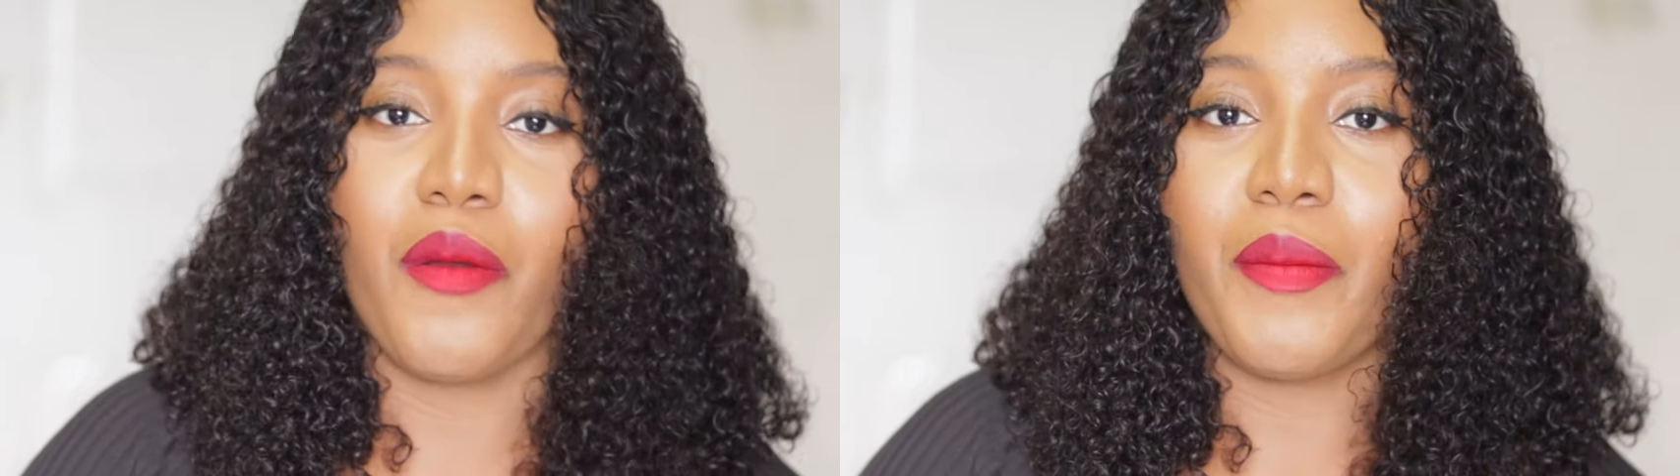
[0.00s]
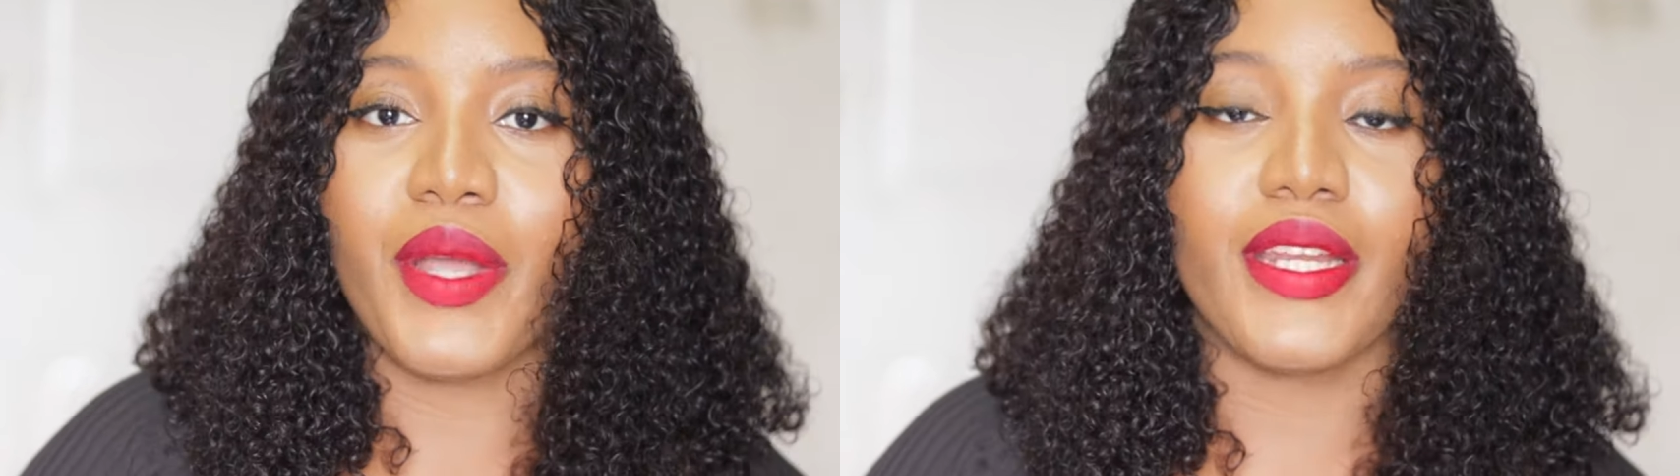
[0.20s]

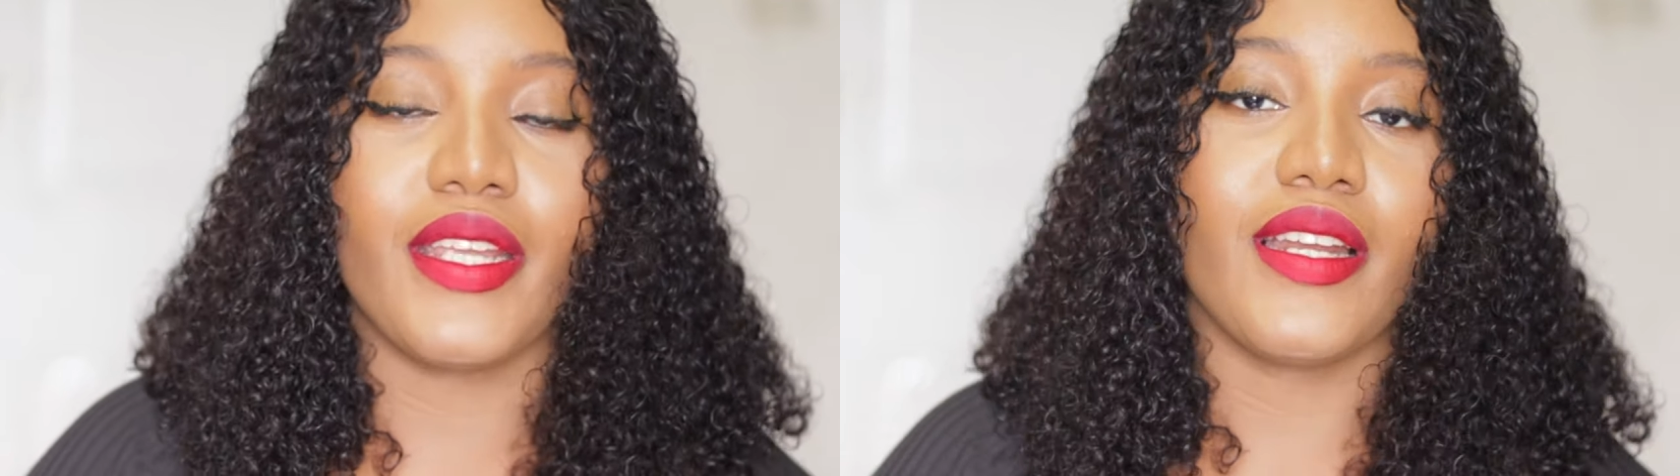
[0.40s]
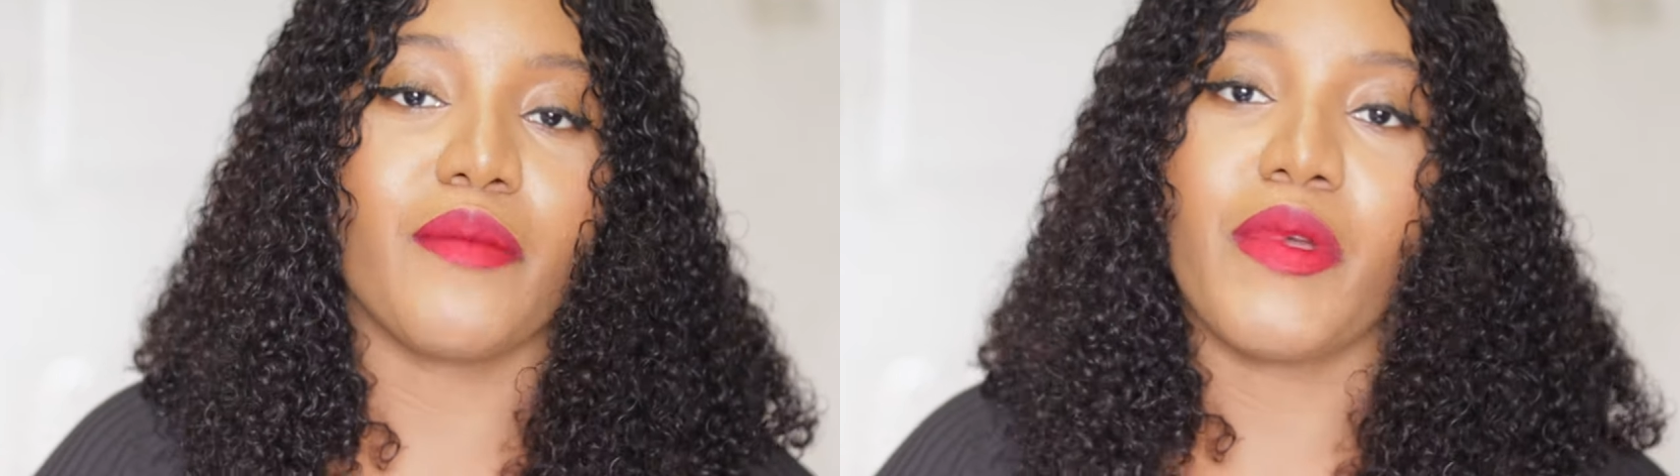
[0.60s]
our
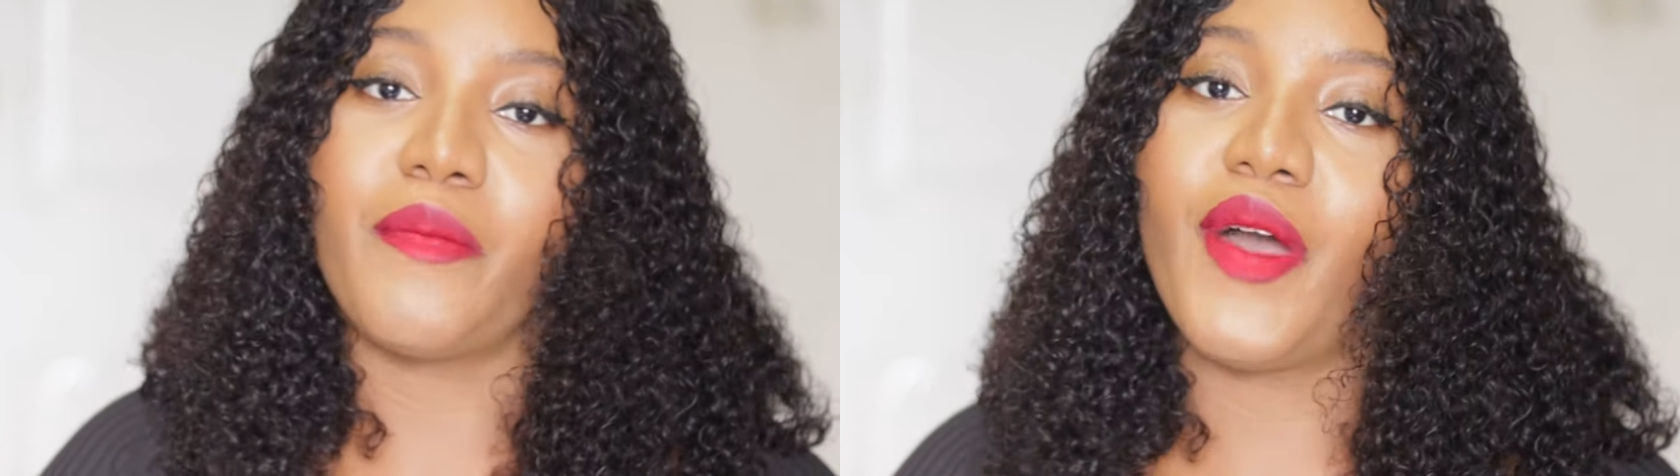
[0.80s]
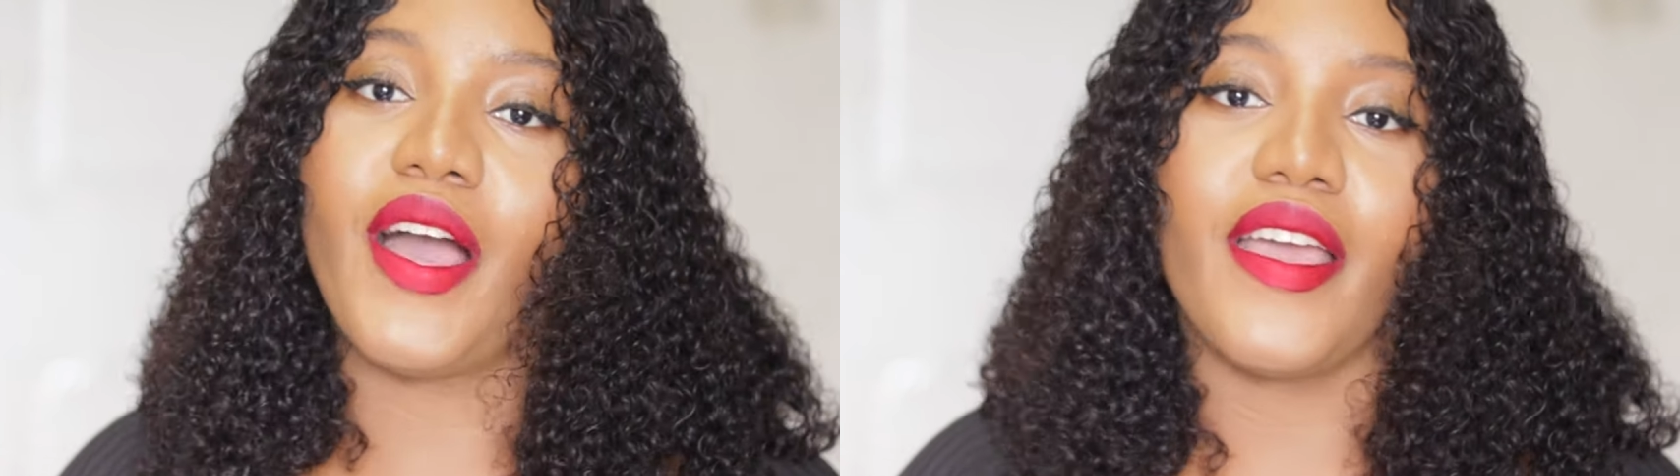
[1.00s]
body like
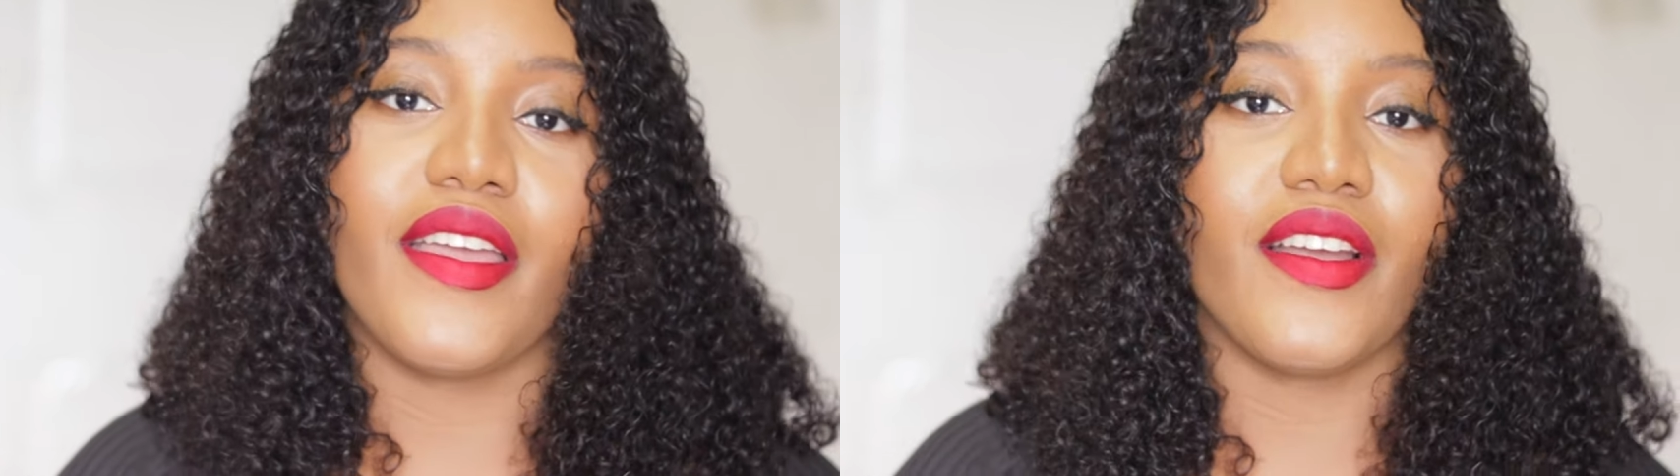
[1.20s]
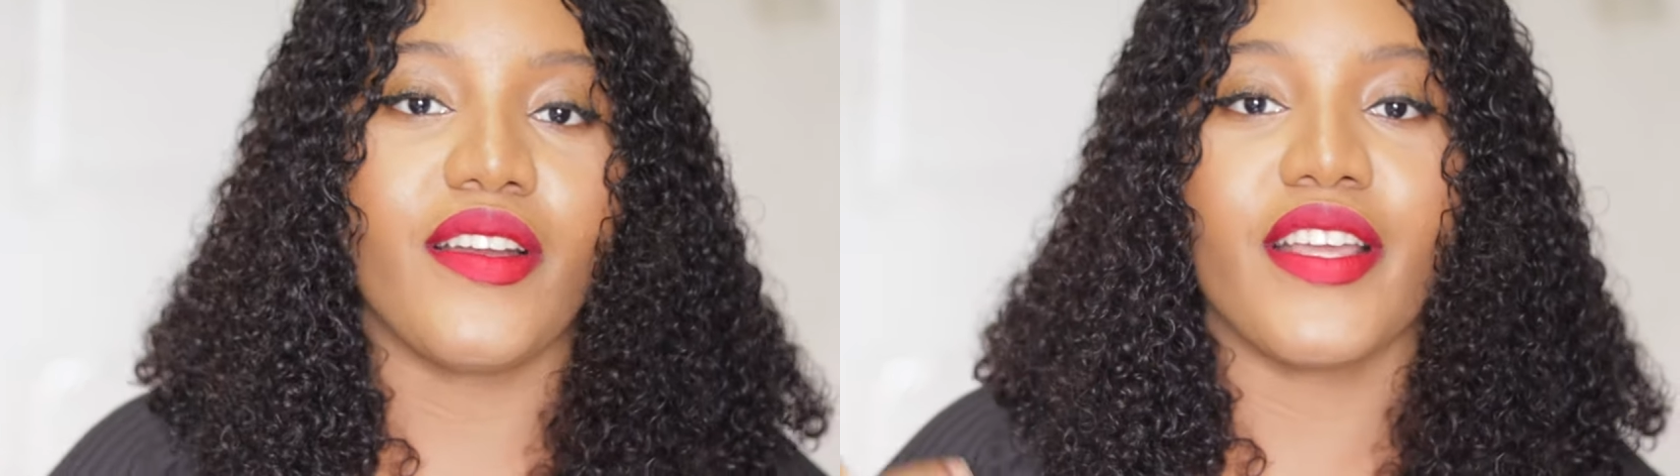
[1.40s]

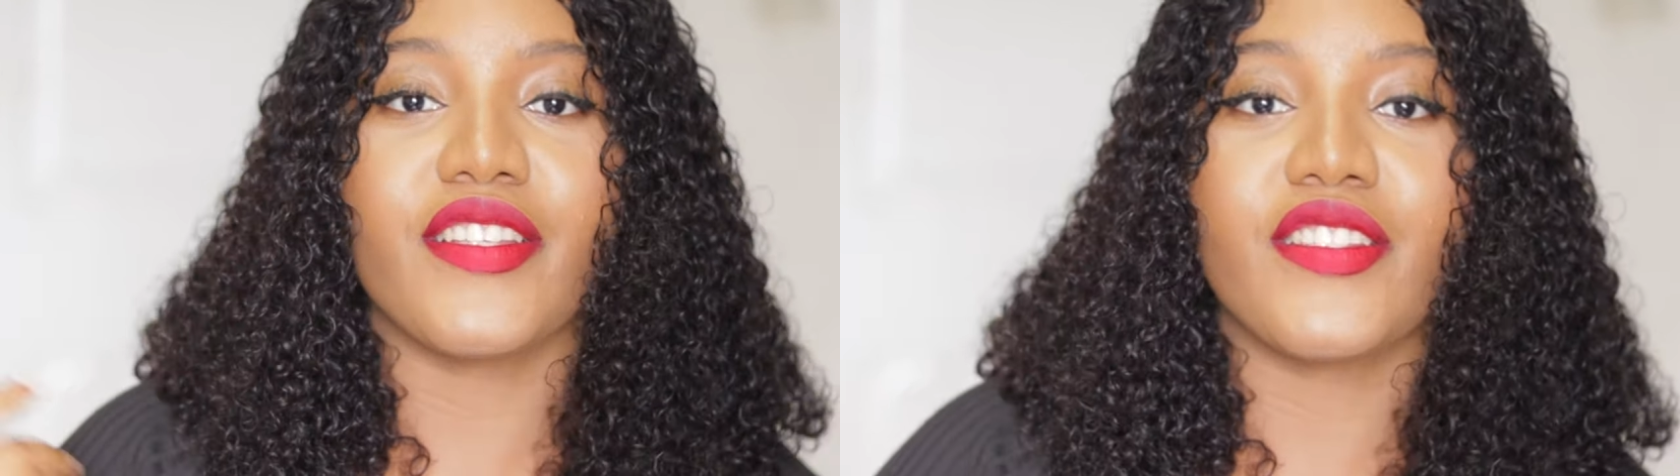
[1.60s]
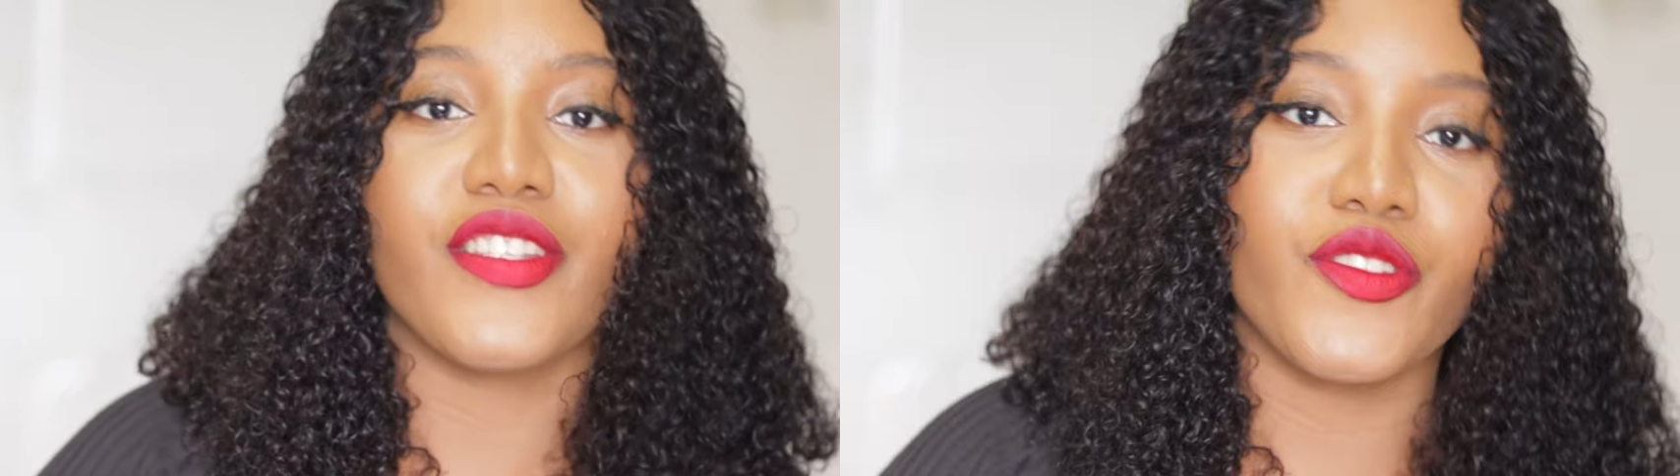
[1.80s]
papaya,
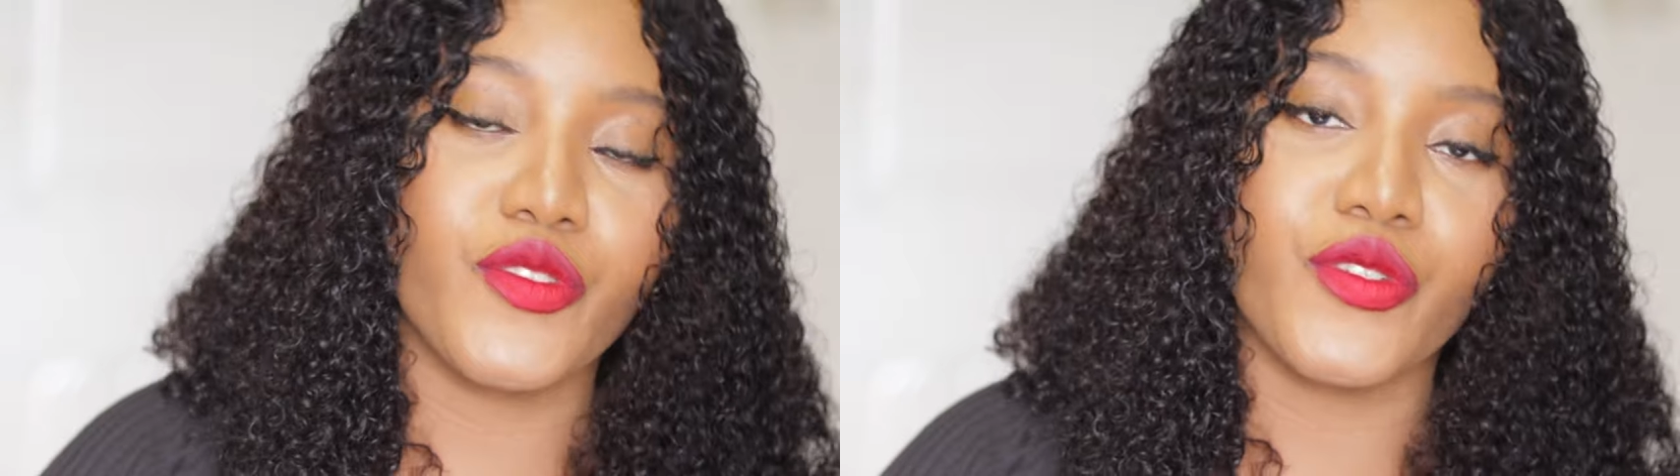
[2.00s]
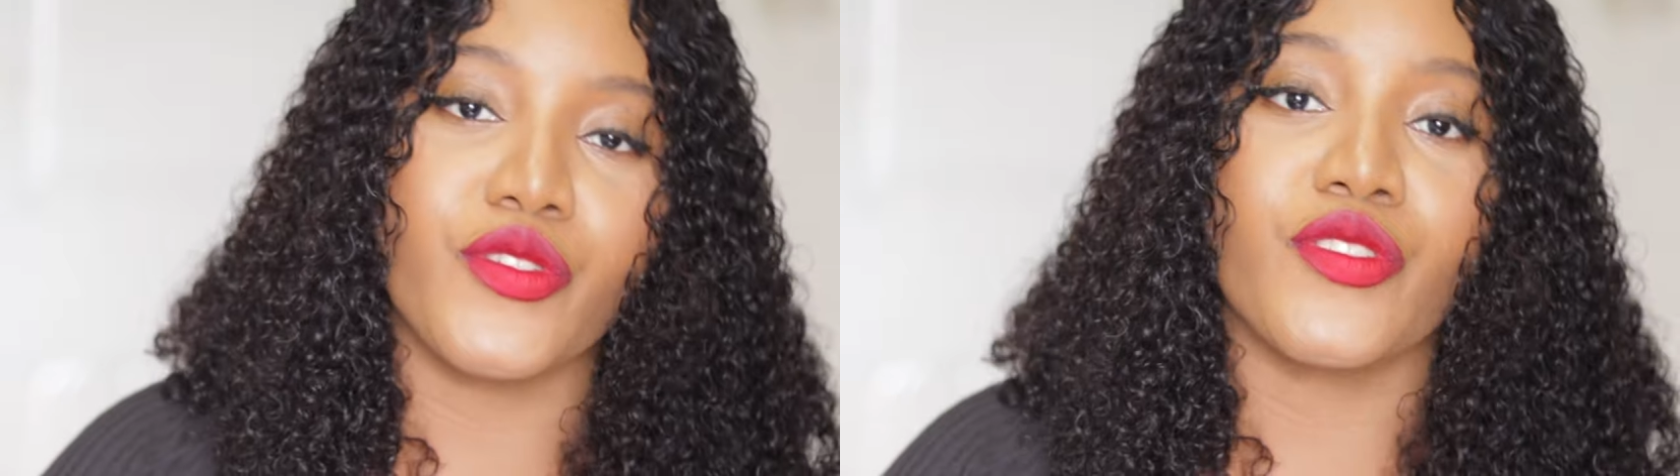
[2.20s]
like
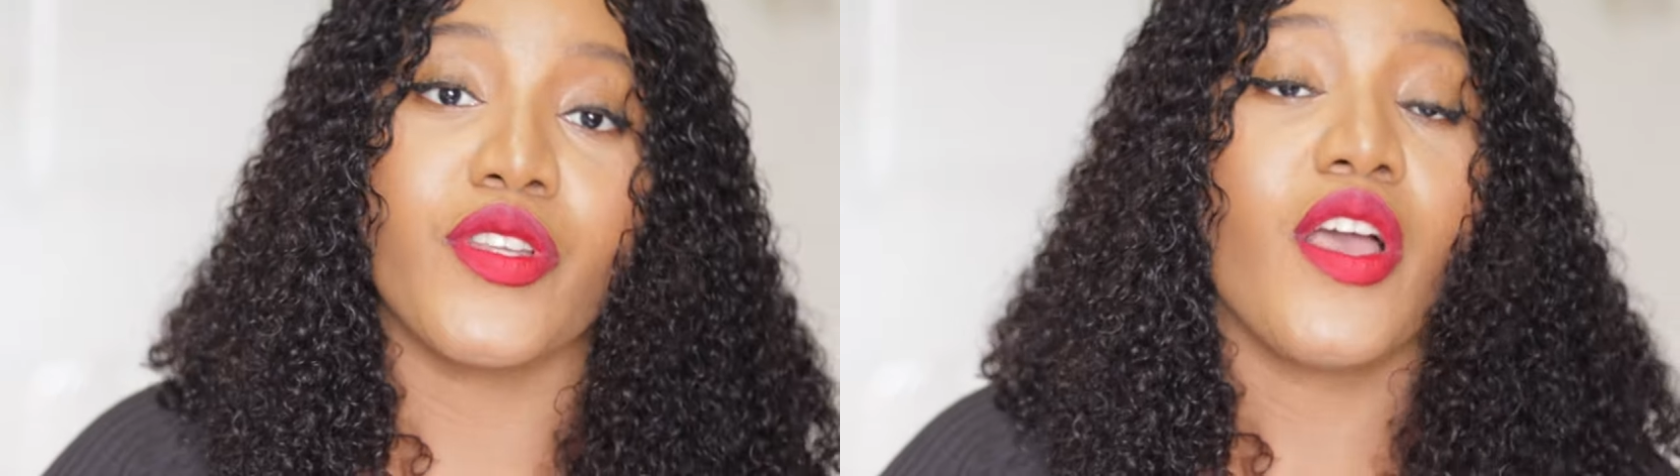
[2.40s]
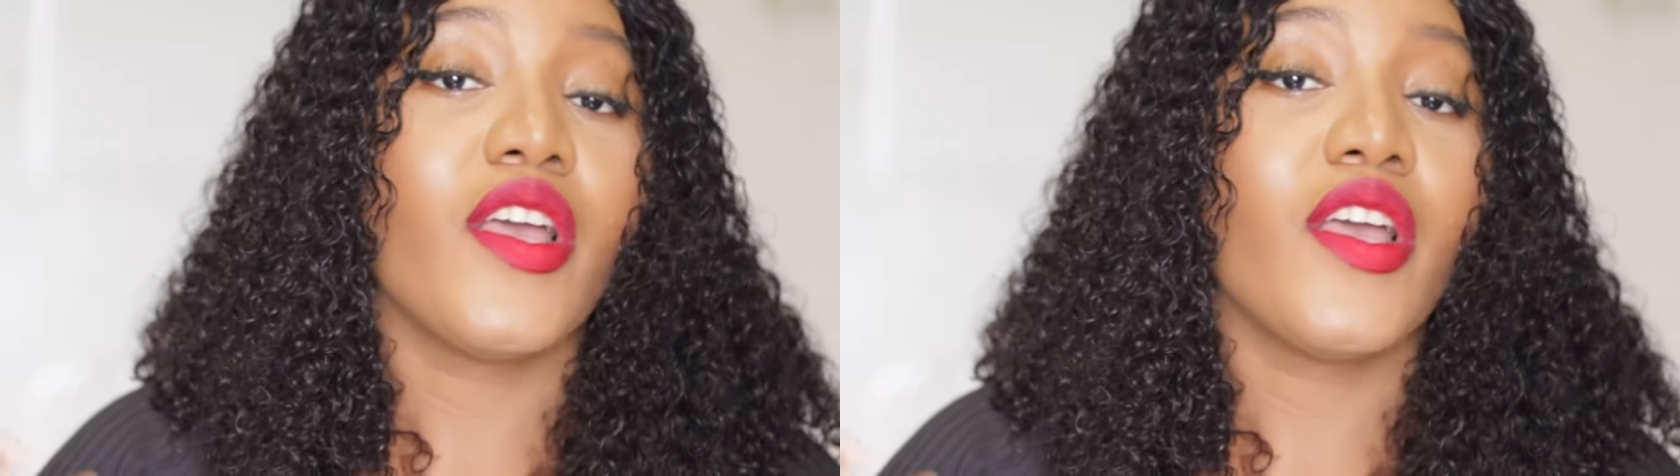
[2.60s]
citrus,